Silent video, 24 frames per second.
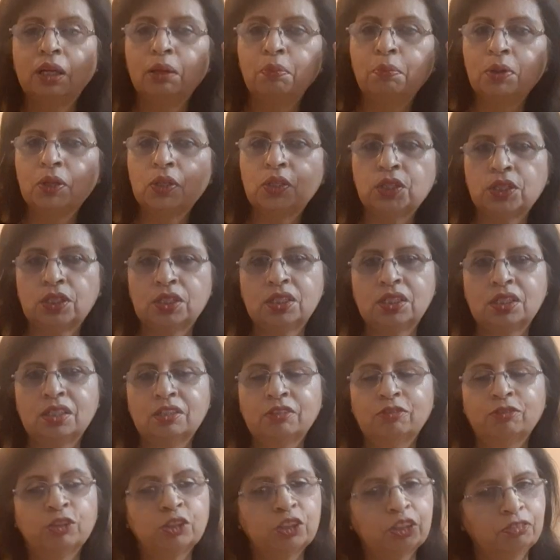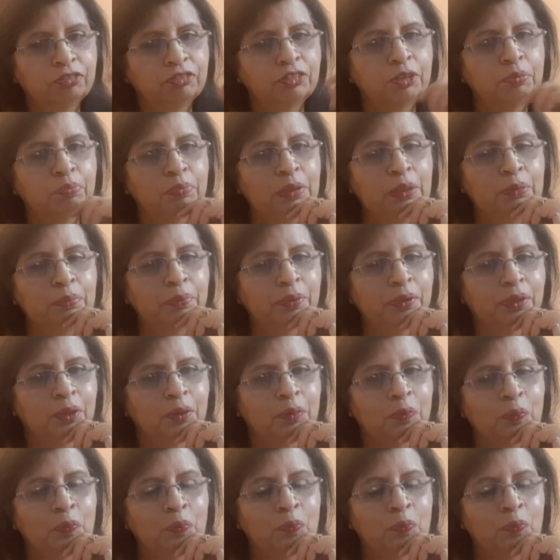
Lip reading: images for different people.